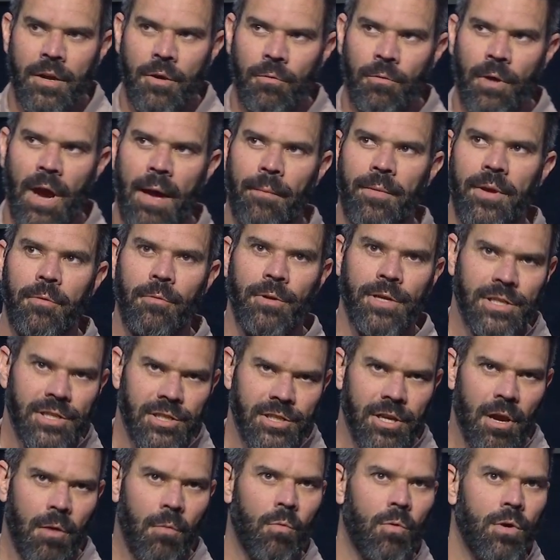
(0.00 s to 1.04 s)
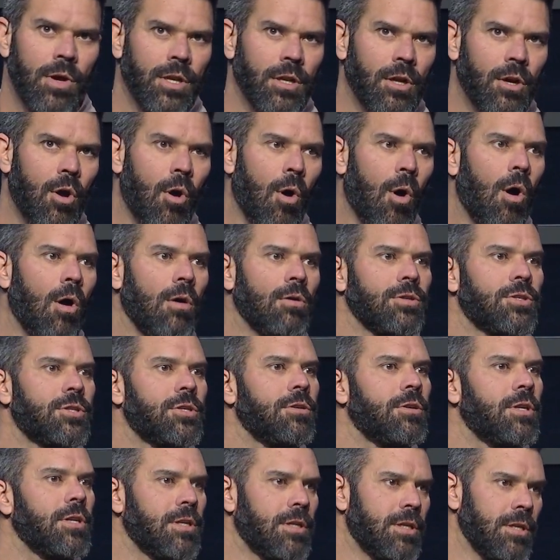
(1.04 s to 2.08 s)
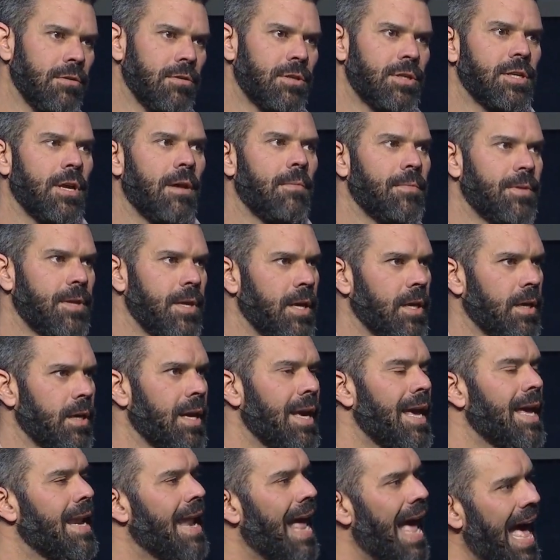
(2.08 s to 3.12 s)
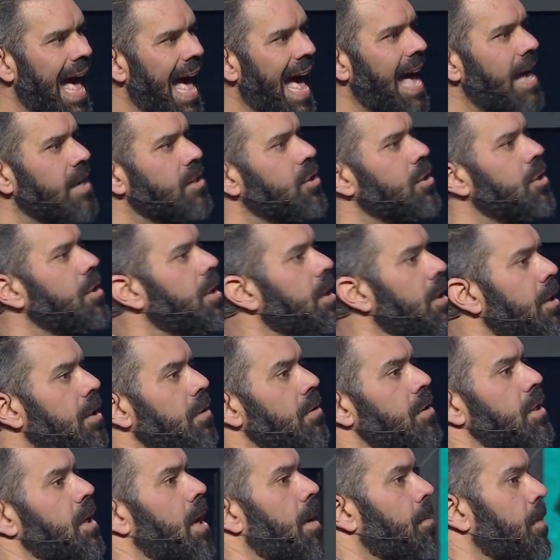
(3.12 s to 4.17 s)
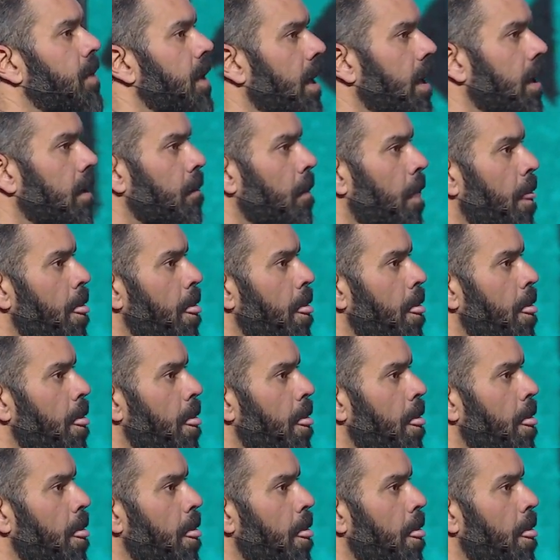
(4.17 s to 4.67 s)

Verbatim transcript: Robby, when someone calls you to do something and asks you to do something,